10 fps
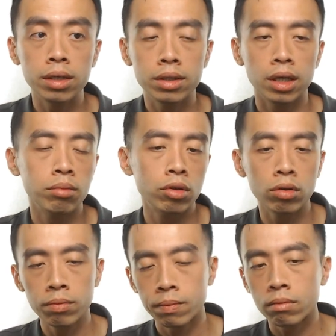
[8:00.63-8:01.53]
cm
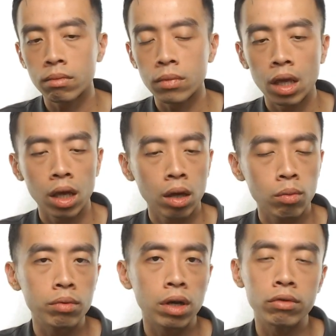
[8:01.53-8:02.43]
cubed. What
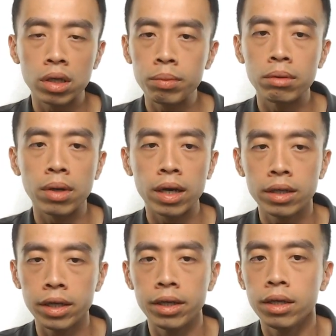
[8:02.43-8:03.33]
we have to keep in mind
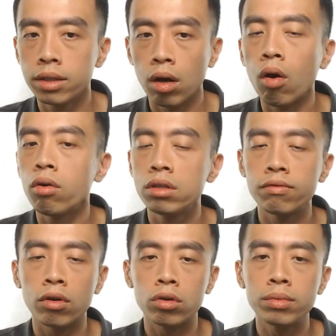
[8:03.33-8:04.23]
is all these
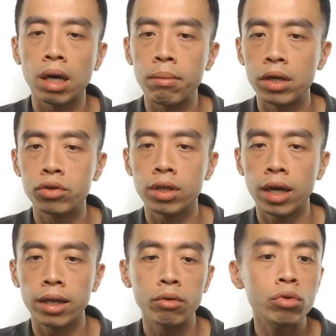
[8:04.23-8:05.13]
volumes are measured
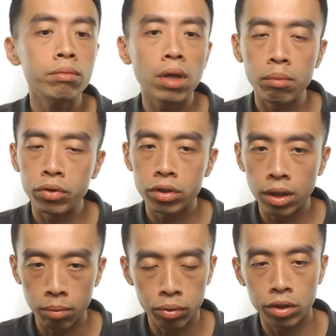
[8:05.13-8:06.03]
at room temperature
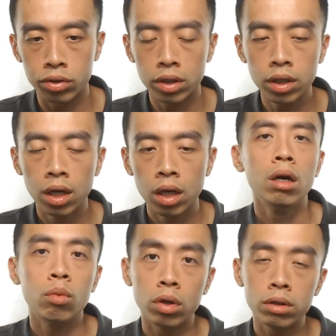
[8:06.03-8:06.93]
and pressure.
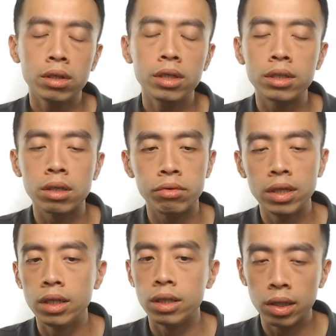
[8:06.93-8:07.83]
Water is
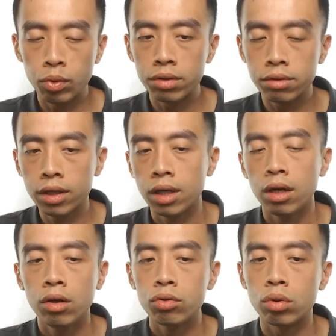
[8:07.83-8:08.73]
already in the liquid state,
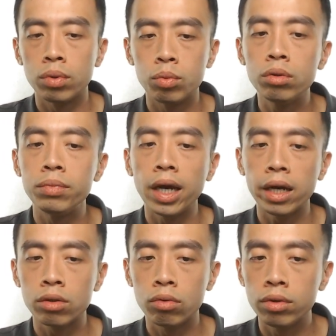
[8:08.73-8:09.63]
so we would be
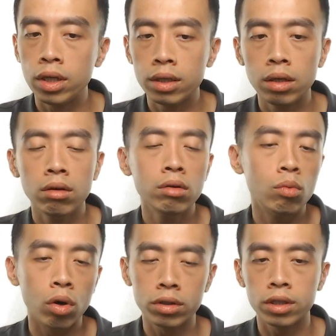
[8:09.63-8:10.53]
excluding
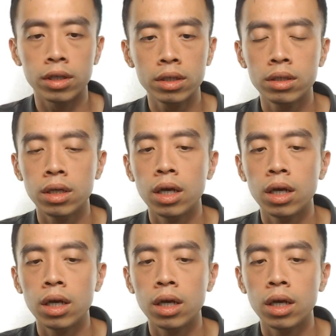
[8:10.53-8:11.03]
water.